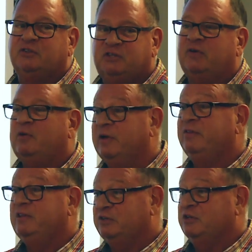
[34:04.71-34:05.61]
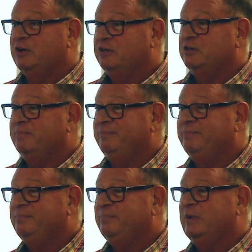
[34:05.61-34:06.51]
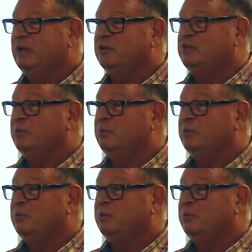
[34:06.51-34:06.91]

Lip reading: a several month discussion. Because